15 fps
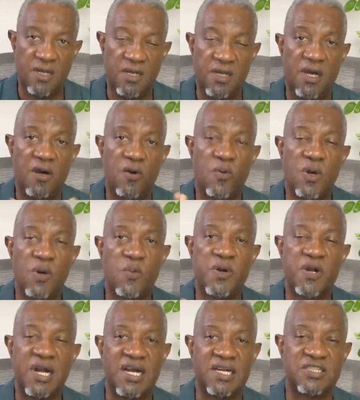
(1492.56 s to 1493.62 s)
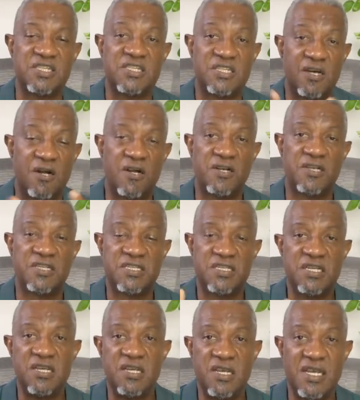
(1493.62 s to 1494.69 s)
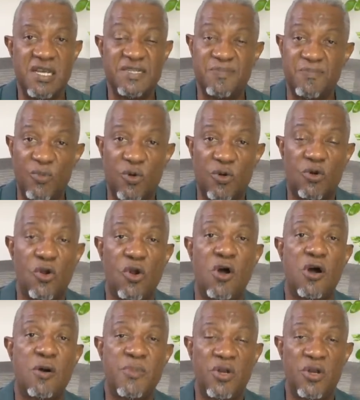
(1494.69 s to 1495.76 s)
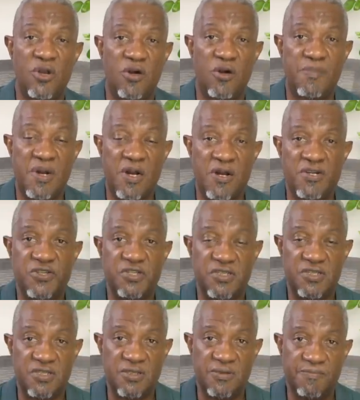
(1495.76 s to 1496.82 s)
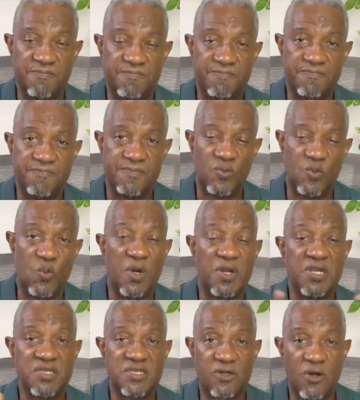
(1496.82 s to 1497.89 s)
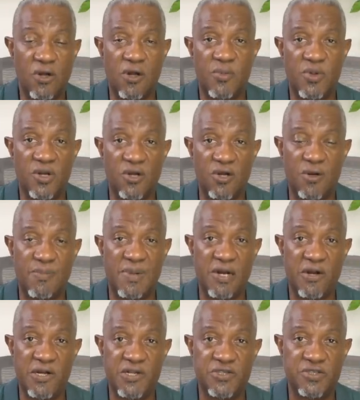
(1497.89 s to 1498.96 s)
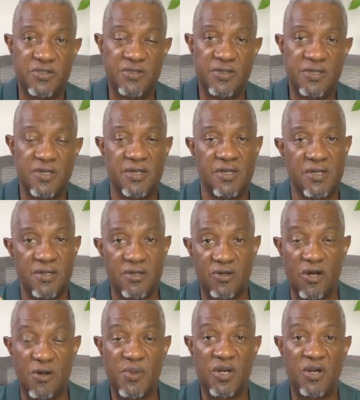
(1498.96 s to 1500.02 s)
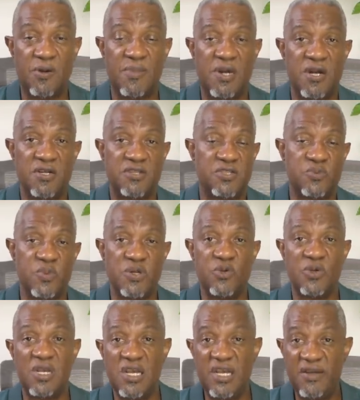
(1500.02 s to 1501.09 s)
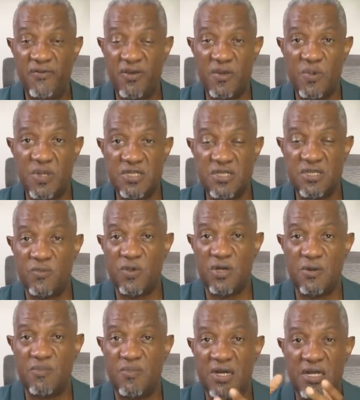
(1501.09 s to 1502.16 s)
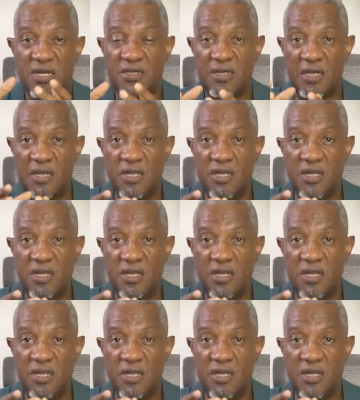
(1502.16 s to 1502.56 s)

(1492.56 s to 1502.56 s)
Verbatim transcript: now what we're actually starting to see is more common law marriages. What is a common law marriage? Common law marriage is when you're living with someone but